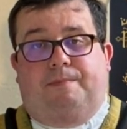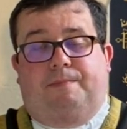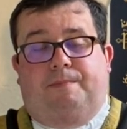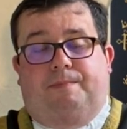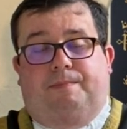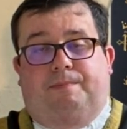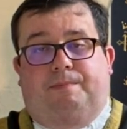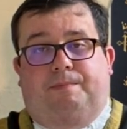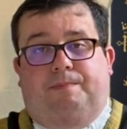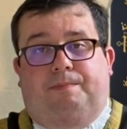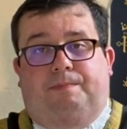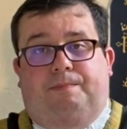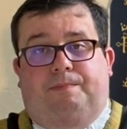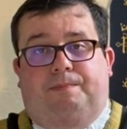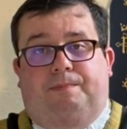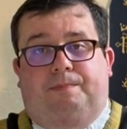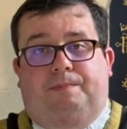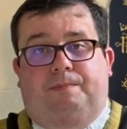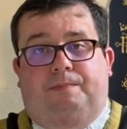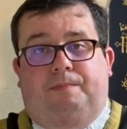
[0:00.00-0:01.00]

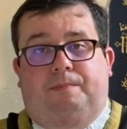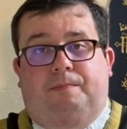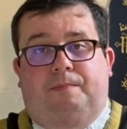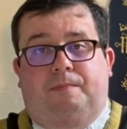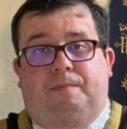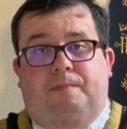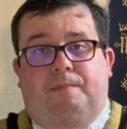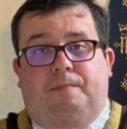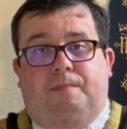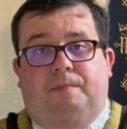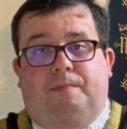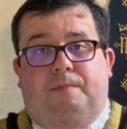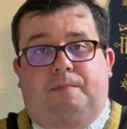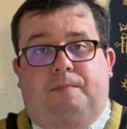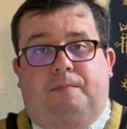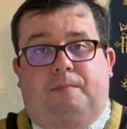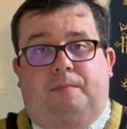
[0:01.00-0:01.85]
No one is speaking in this clip.